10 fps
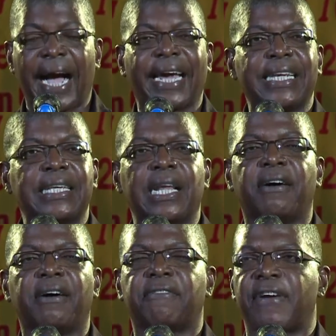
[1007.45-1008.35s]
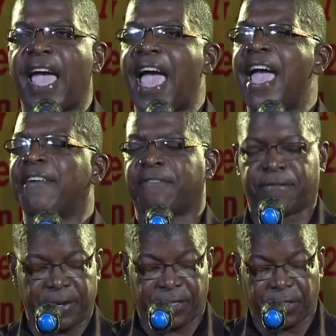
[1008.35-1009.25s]
"I love
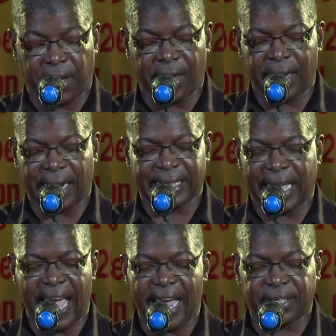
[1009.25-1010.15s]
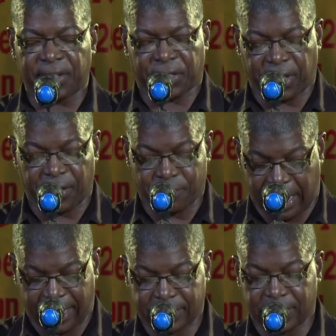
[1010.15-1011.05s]
everything and anything
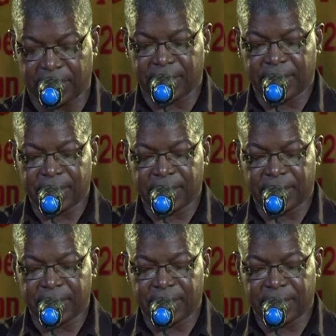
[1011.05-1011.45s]
red.